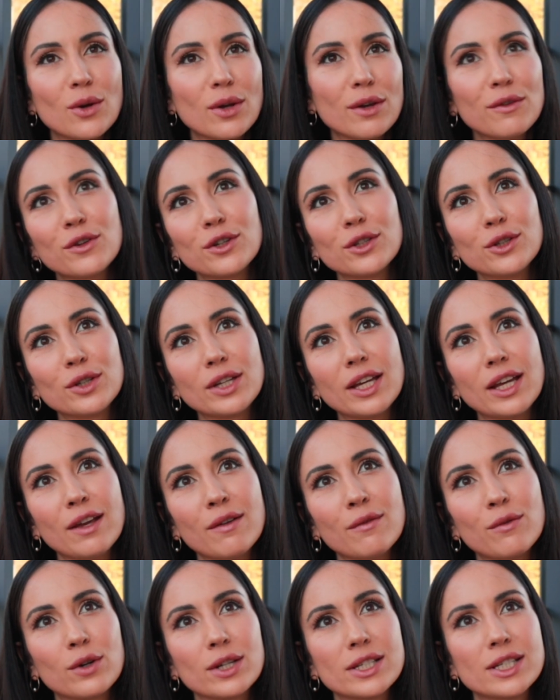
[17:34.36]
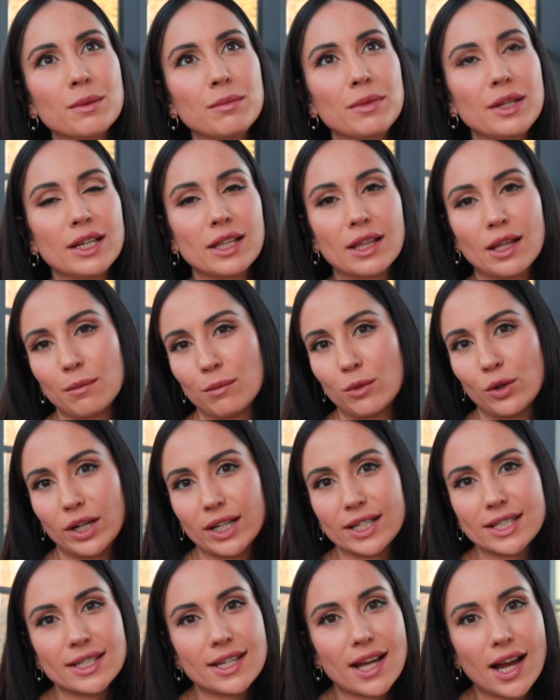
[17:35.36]
if you're looking for something a lot more
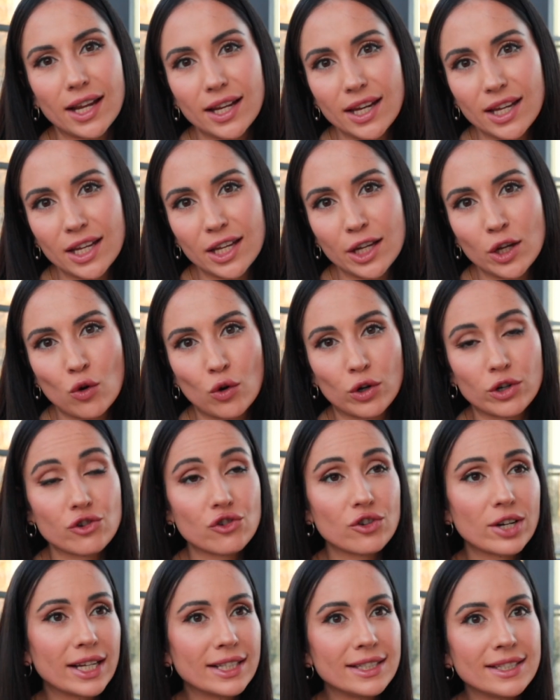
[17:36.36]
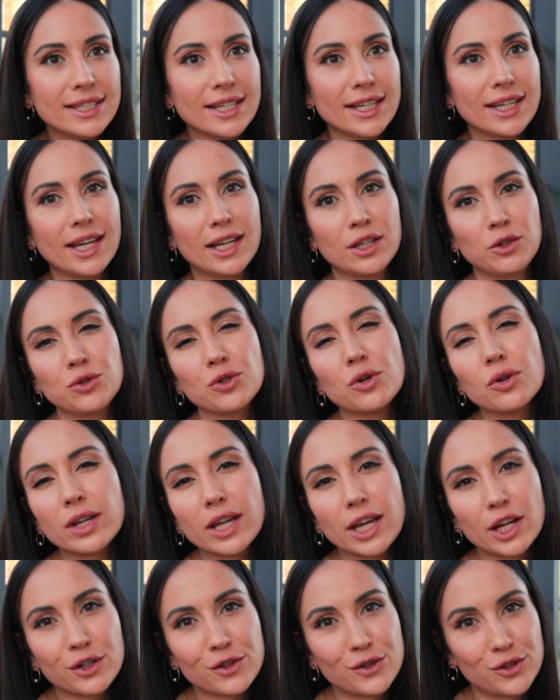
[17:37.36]
exciting or trendy and you don't
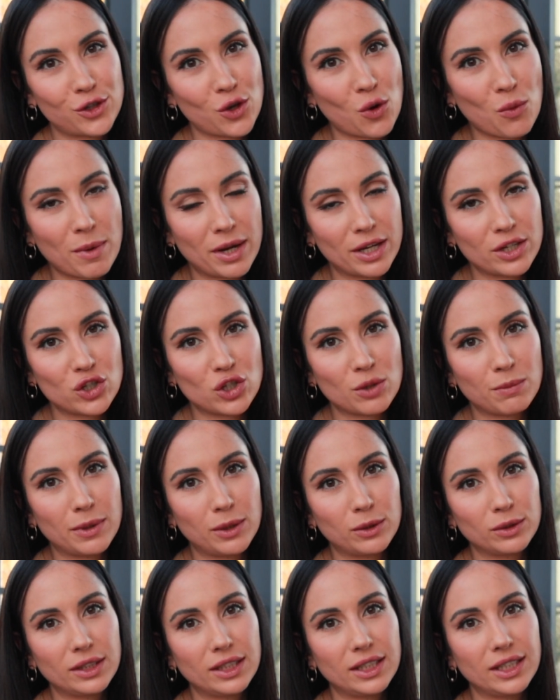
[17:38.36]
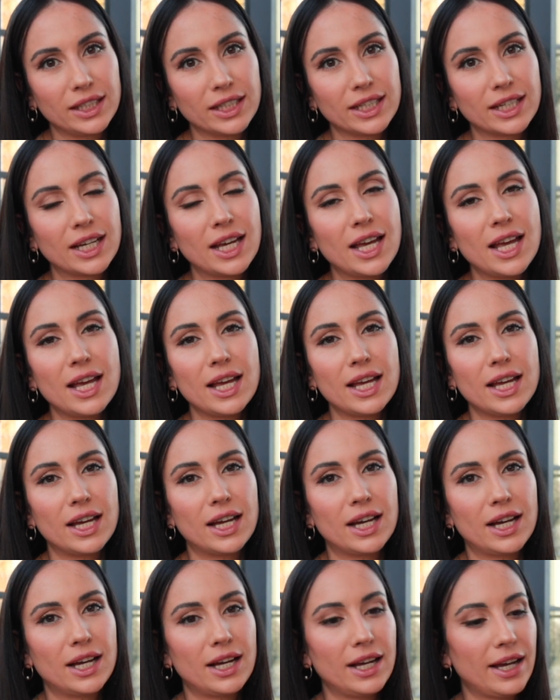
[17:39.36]
care so much about like
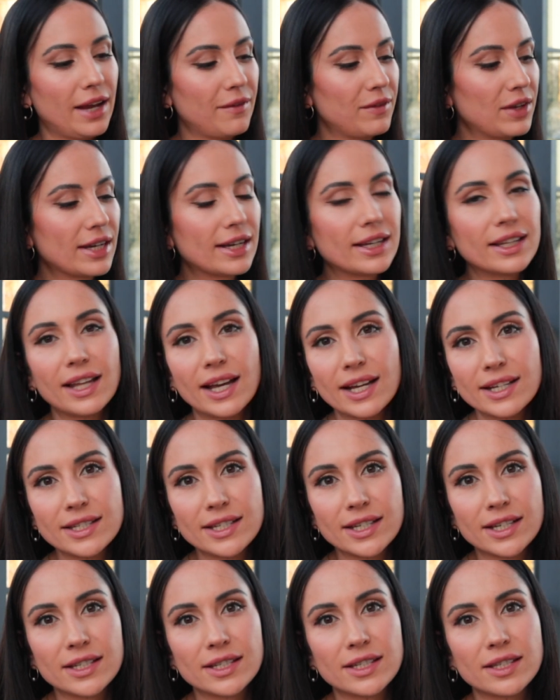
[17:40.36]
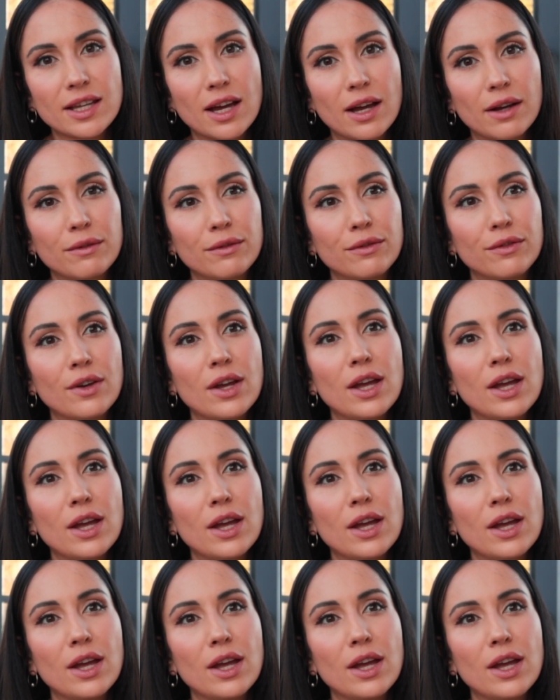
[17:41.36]
having classic stuff,